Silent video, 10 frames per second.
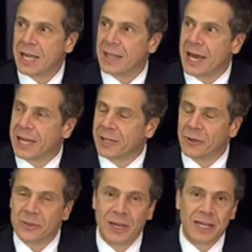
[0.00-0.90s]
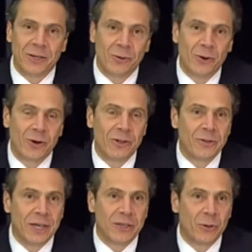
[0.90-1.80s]
Thank
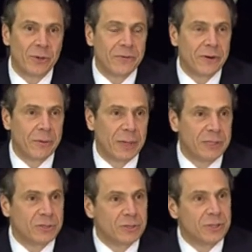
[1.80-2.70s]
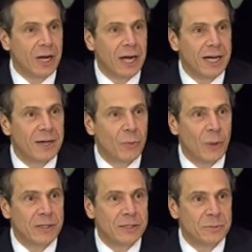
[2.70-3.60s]
you all very much.
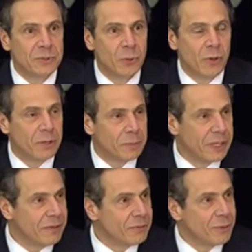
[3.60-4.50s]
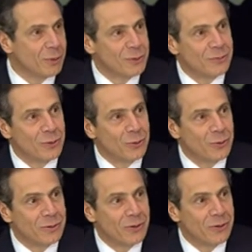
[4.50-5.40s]
Welcome to Albany. For those of you
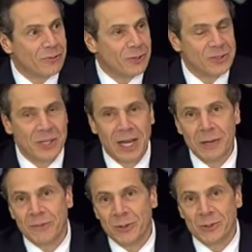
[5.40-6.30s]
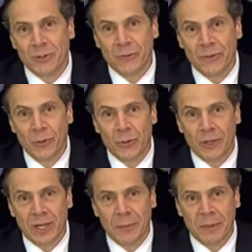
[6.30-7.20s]
who are your first time, for those of you who
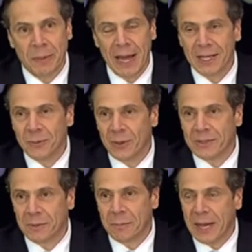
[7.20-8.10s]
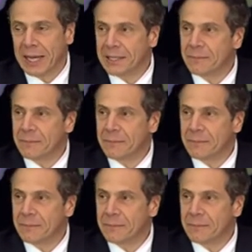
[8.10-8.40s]
are coming back, welcome back.